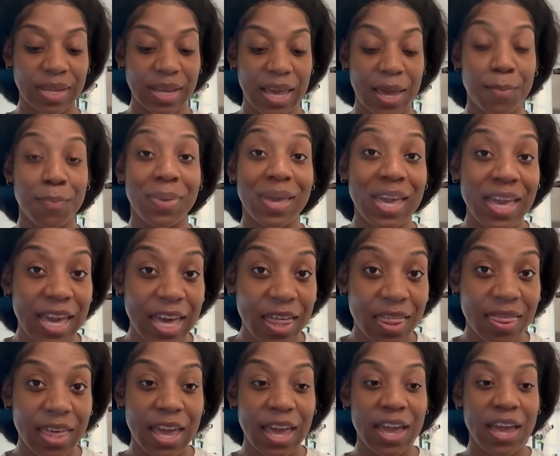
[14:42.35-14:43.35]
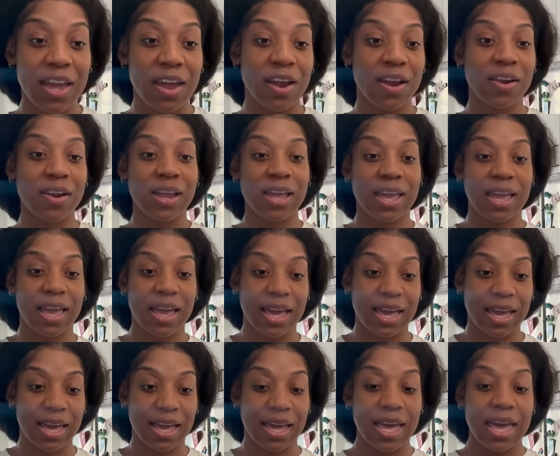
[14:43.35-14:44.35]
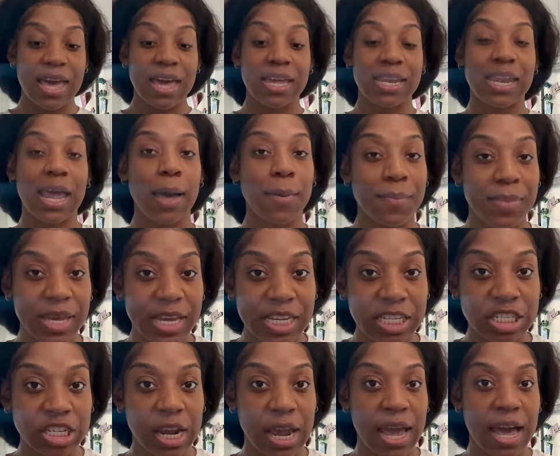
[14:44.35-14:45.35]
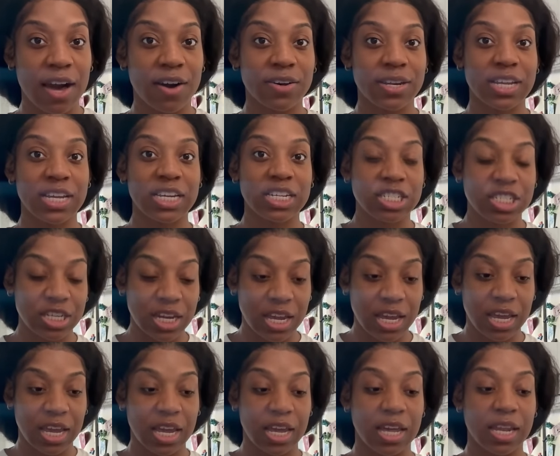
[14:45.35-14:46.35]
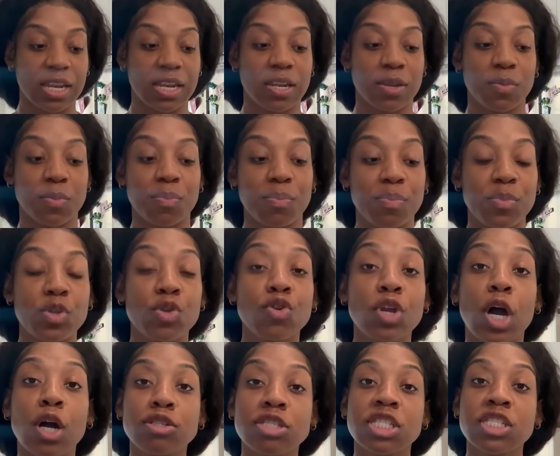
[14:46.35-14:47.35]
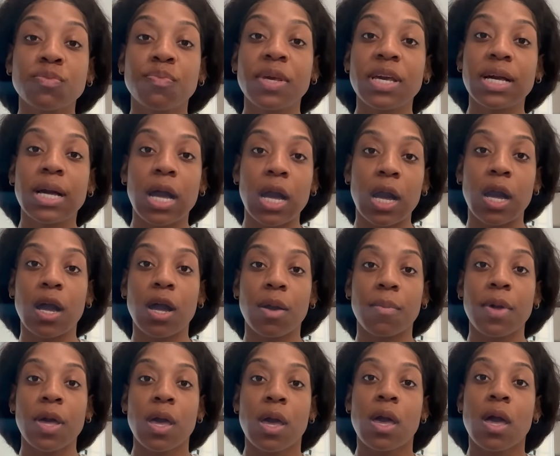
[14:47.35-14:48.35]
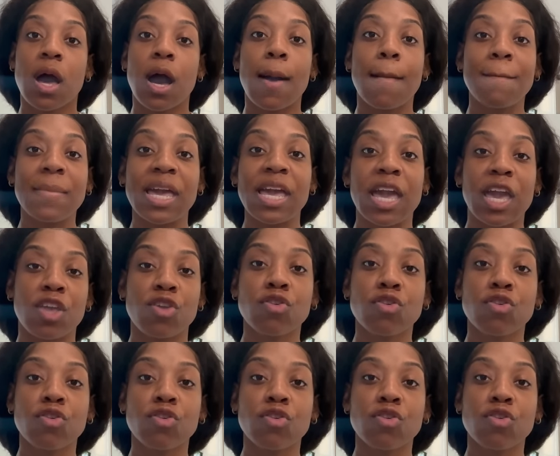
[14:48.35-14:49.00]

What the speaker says: and being there and not being childish and, you know, just become a man.